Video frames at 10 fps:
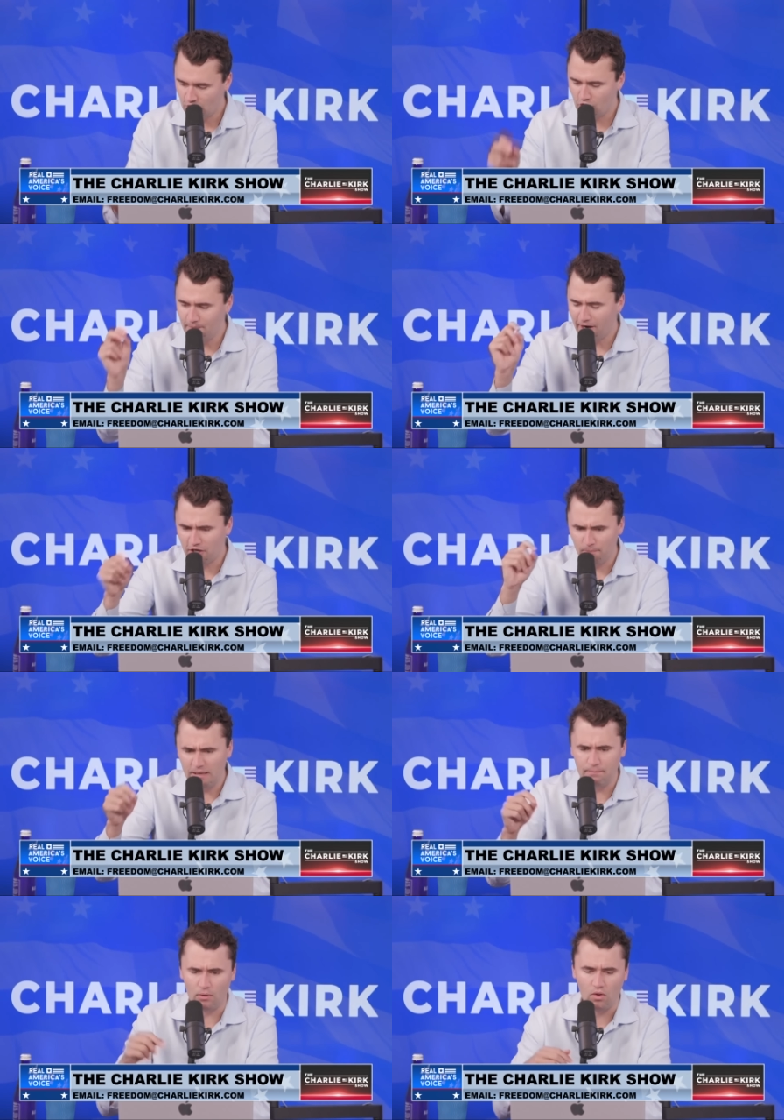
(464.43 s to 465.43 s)
So the
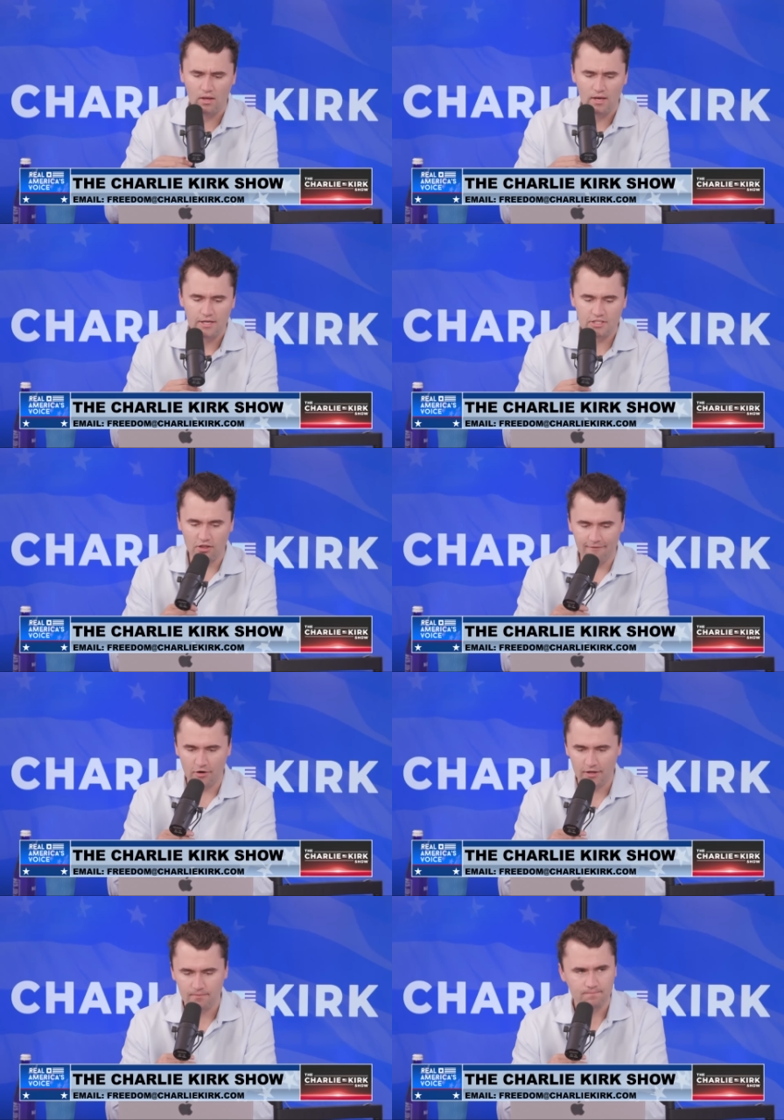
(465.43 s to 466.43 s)
American people
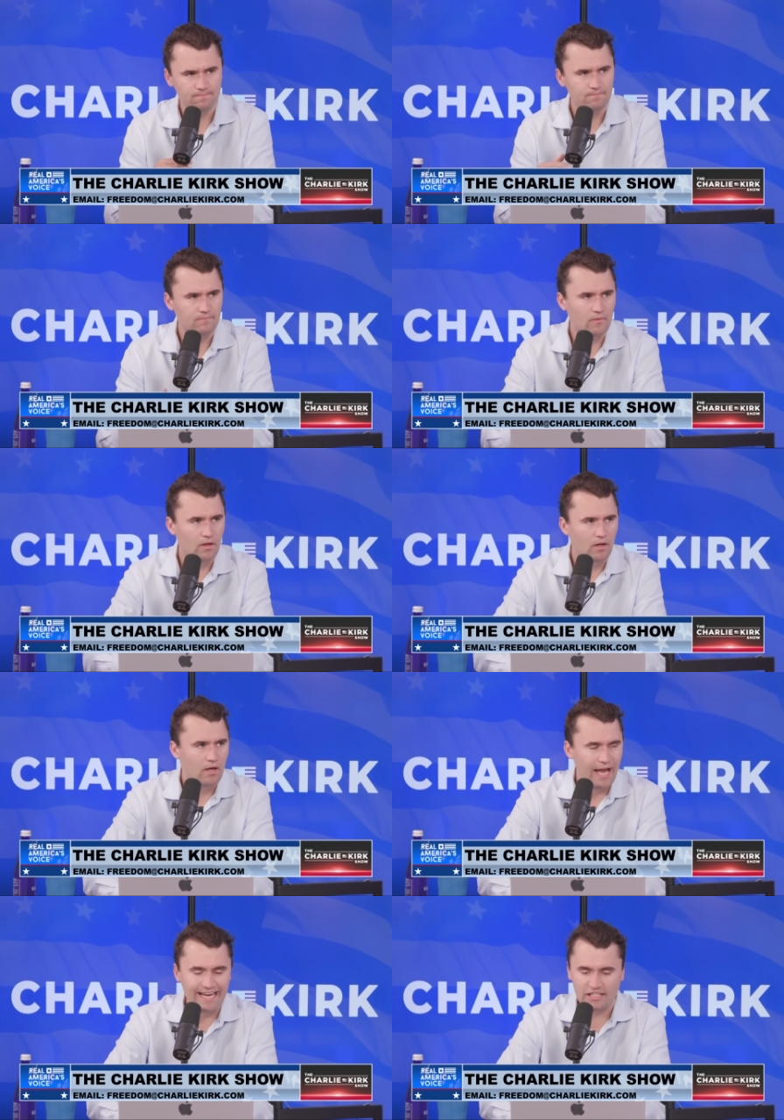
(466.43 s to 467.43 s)
delivered
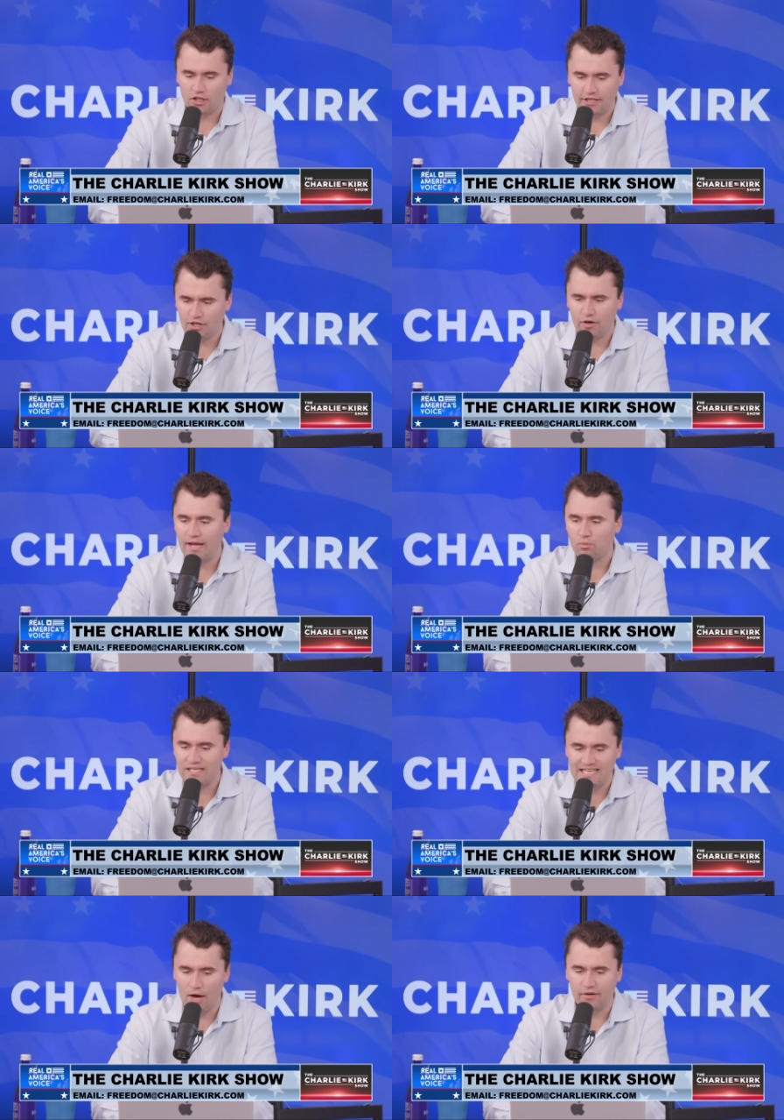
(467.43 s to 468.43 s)
a clear and
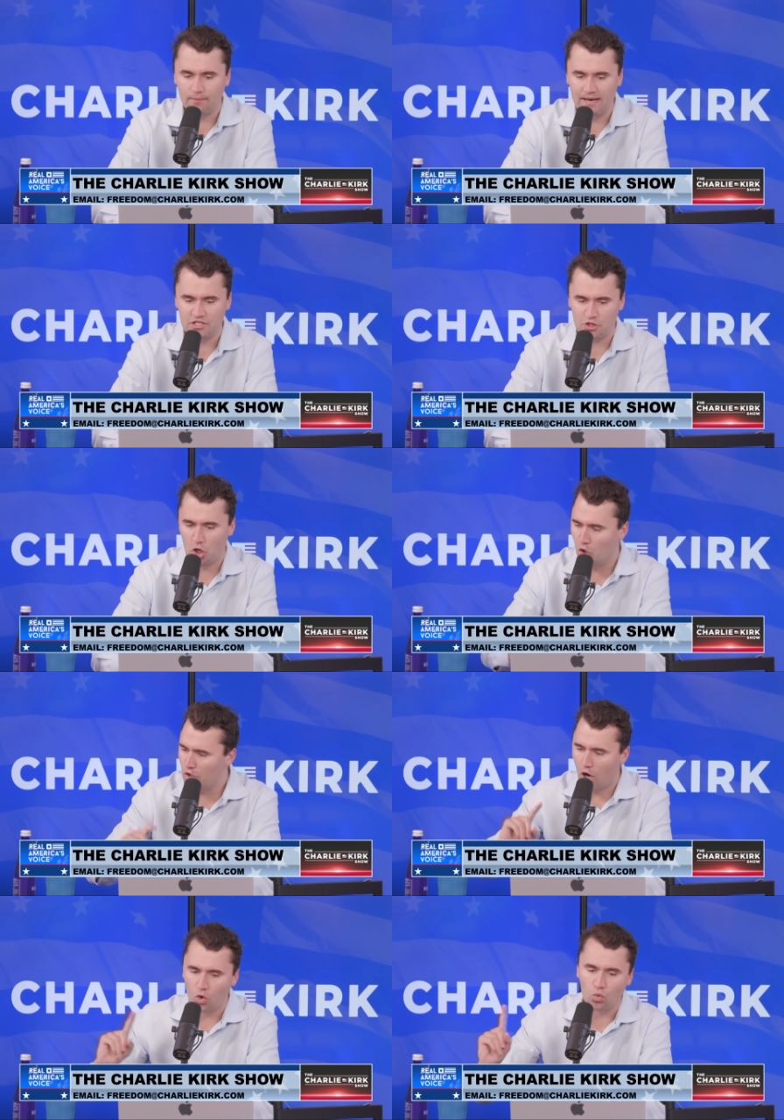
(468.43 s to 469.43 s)
resounding message
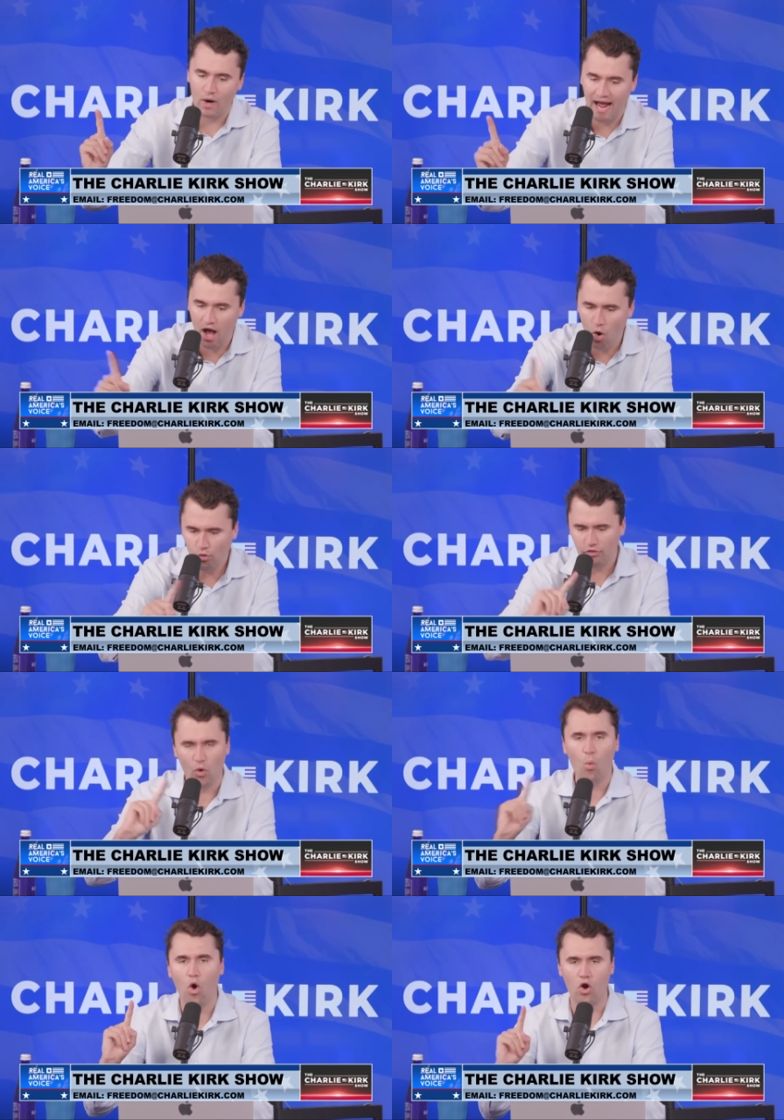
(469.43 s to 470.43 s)
heard around
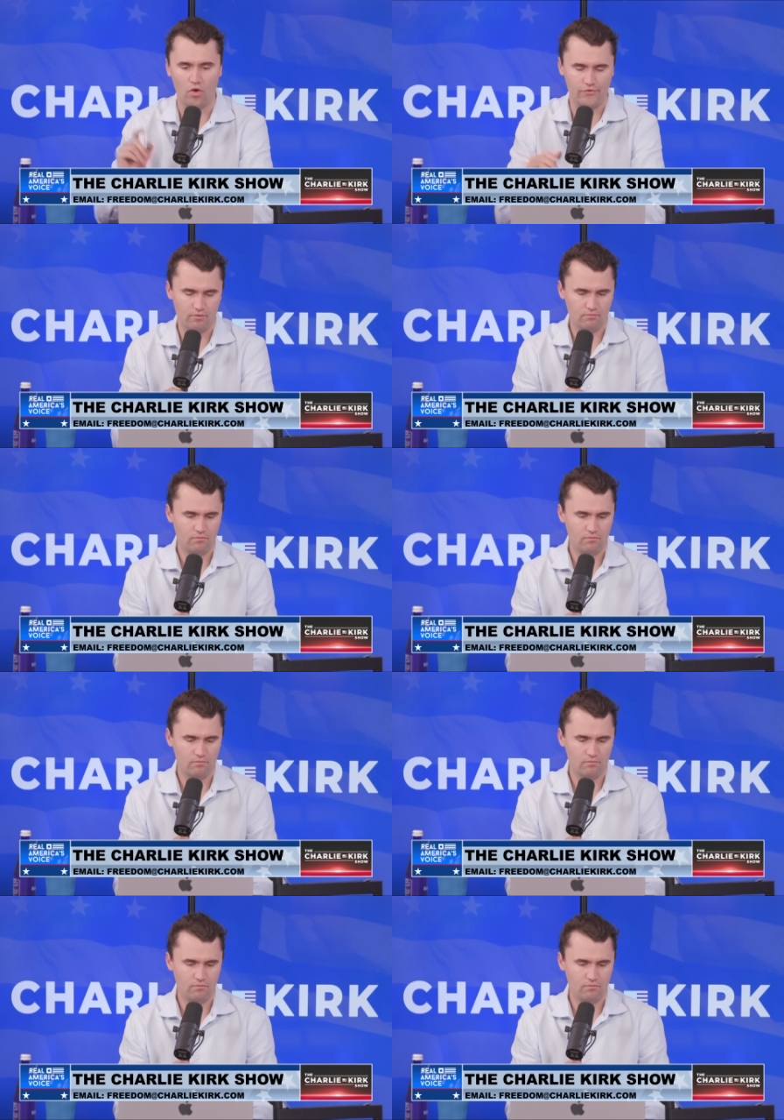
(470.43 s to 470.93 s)
the world.